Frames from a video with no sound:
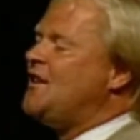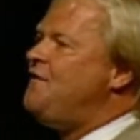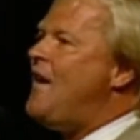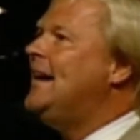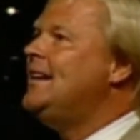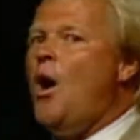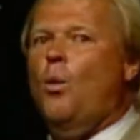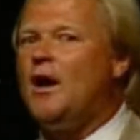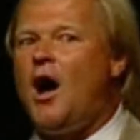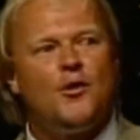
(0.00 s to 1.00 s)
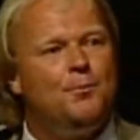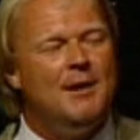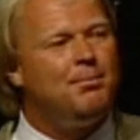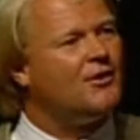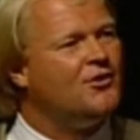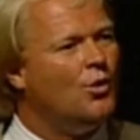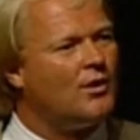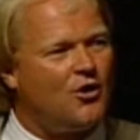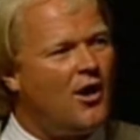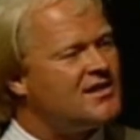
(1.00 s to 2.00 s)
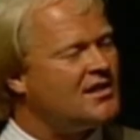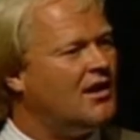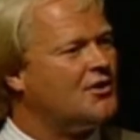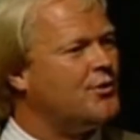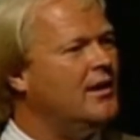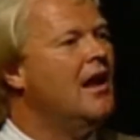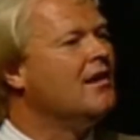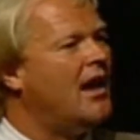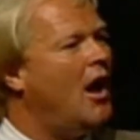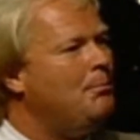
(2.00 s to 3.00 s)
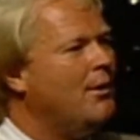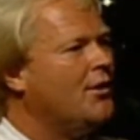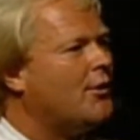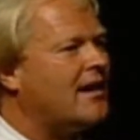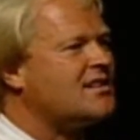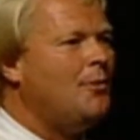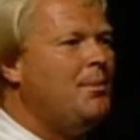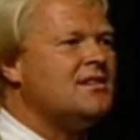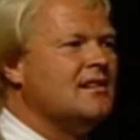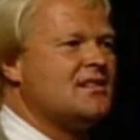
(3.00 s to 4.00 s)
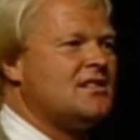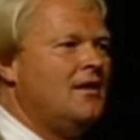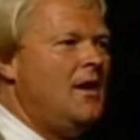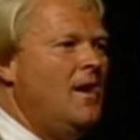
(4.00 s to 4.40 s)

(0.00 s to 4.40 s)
to find out what other people are doing across the country to help build their Excel business.